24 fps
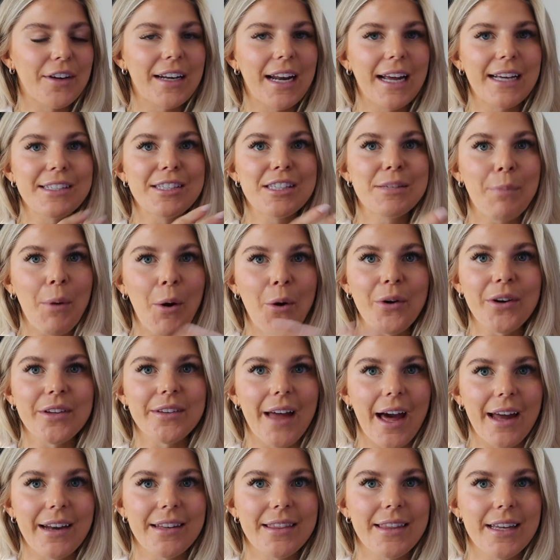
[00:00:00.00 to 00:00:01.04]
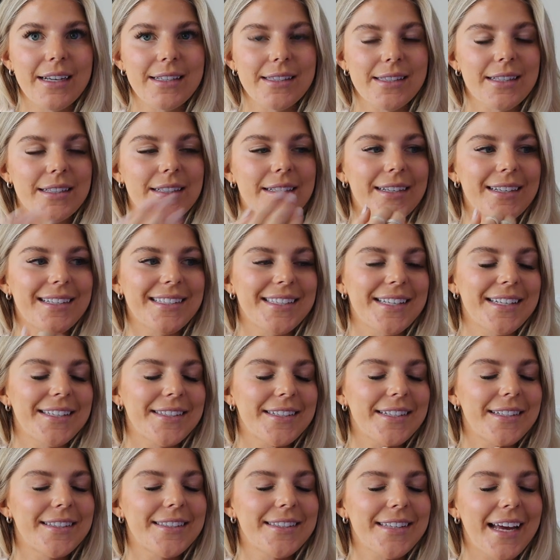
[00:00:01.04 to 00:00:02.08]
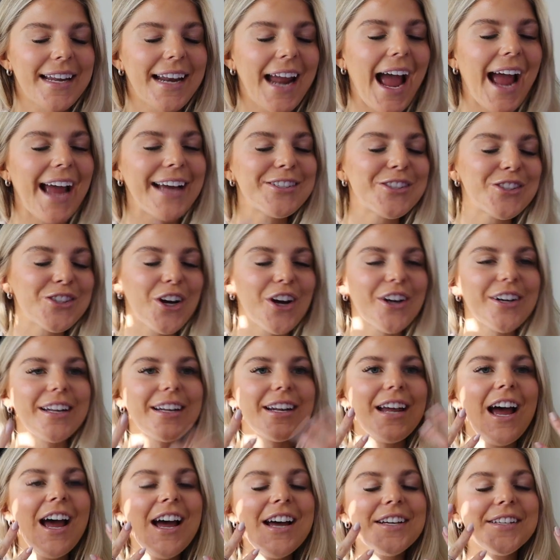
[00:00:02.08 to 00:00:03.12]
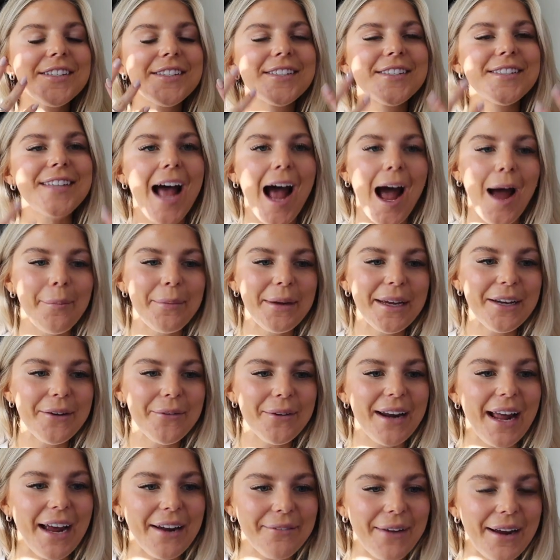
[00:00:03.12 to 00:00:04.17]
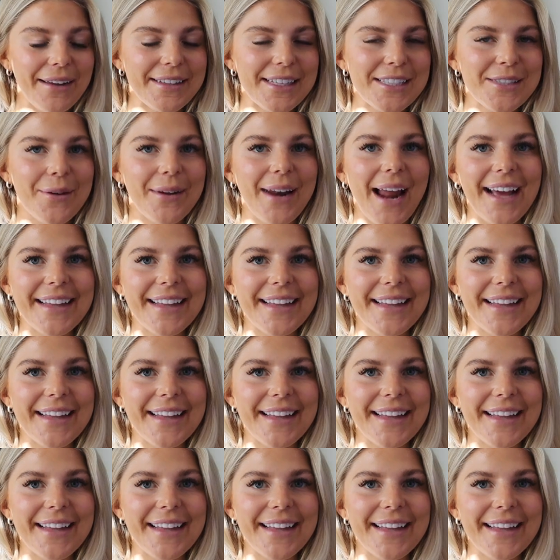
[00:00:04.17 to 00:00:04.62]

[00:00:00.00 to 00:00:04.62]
And I spoke a lot of things into existence. And I started sobbing when I read this one.